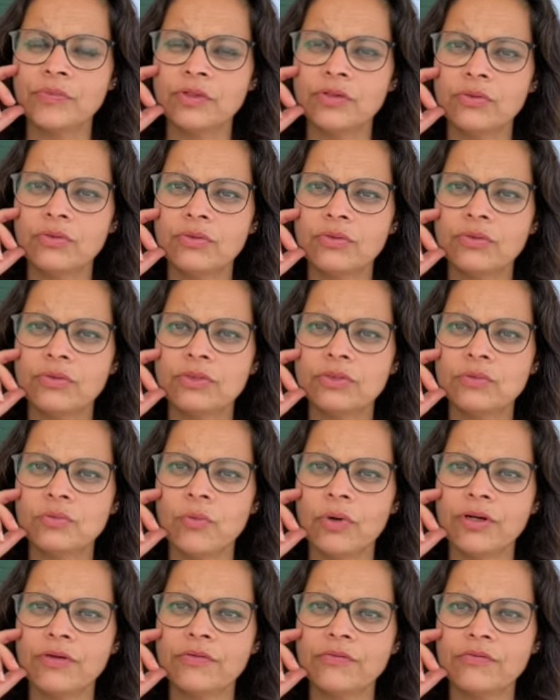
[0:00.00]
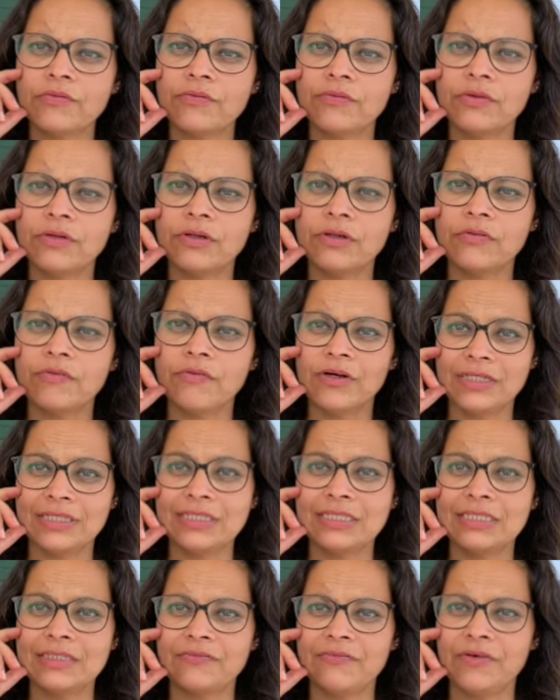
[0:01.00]
who is one of
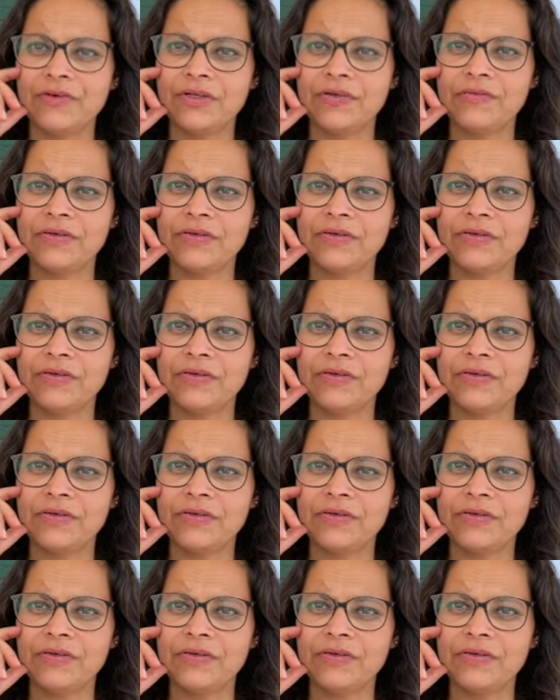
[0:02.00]
France's very,